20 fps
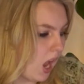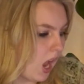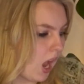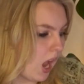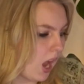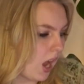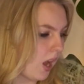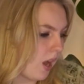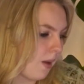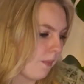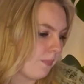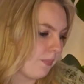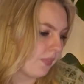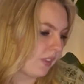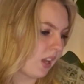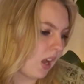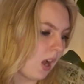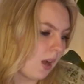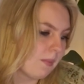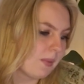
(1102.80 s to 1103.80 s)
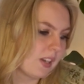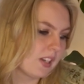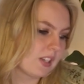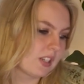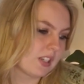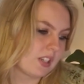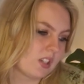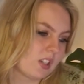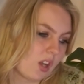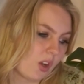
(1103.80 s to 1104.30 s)
Carbon
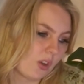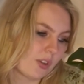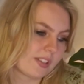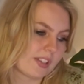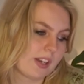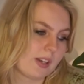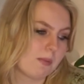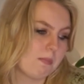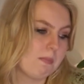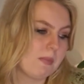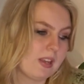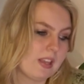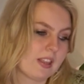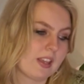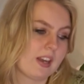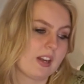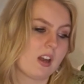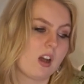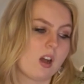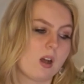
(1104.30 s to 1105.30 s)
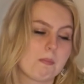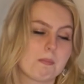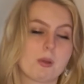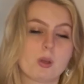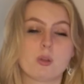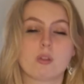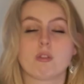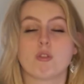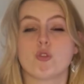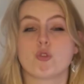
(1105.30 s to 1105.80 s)
dioxide and methane are
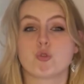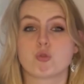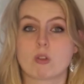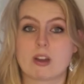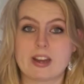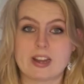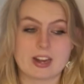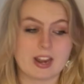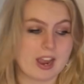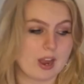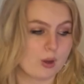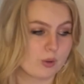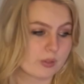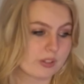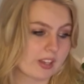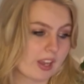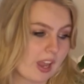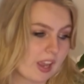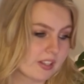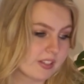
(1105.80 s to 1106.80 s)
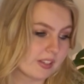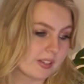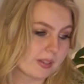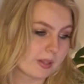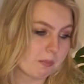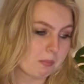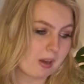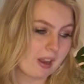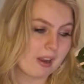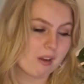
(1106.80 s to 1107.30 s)
both greenhouse gases
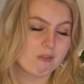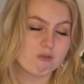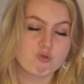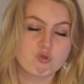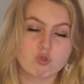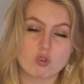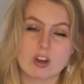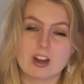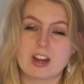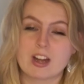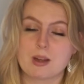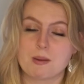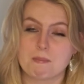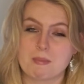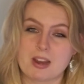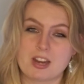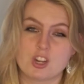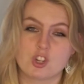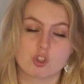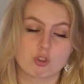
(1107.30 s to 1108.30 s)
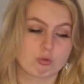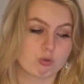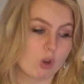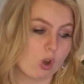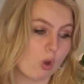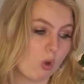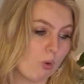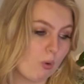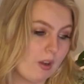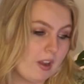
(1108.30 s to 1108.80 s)
that play a really major
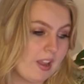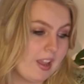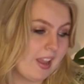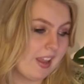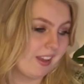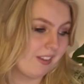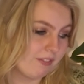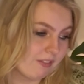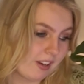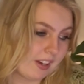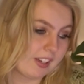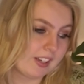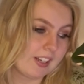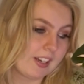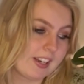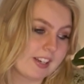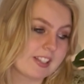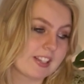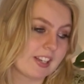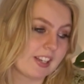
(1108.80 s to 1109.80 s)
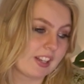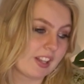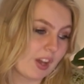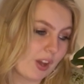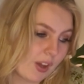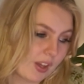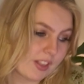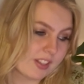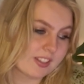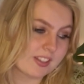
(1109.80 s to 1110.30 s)
role in regulating the
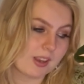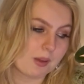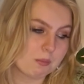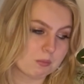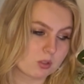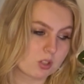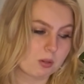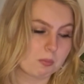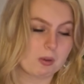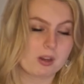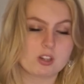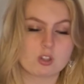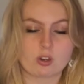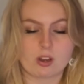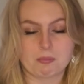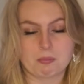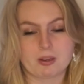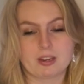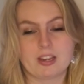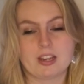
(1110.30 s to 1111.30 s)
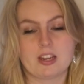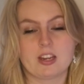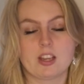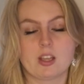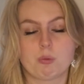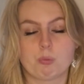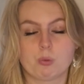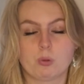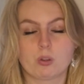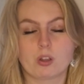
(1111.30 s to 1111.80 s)
Earth's temperature by trapping heat,
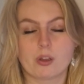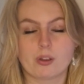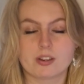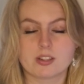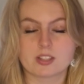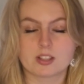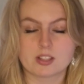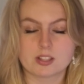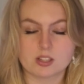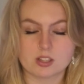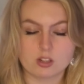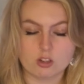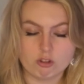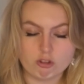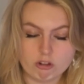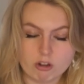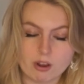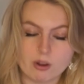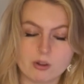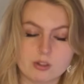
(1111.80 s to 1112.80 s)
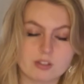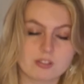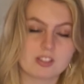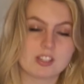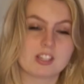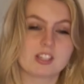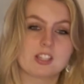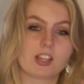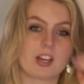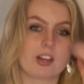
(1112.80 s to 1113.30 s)
and we'll go into this in loads of
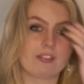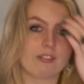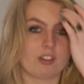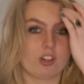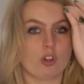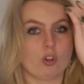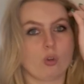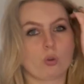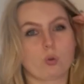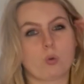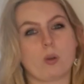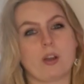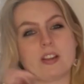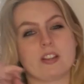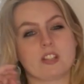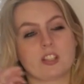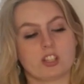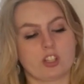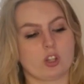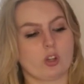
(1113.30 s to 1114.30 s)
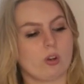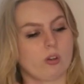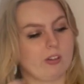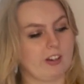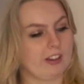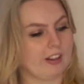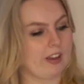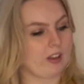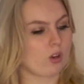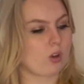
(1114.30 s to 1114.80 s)
detail if you're not quite secure
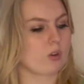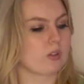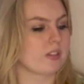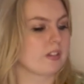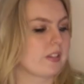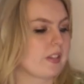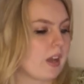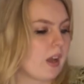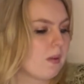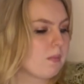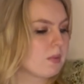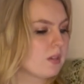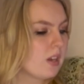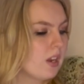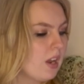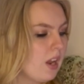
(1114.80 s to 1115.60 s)
in that concept.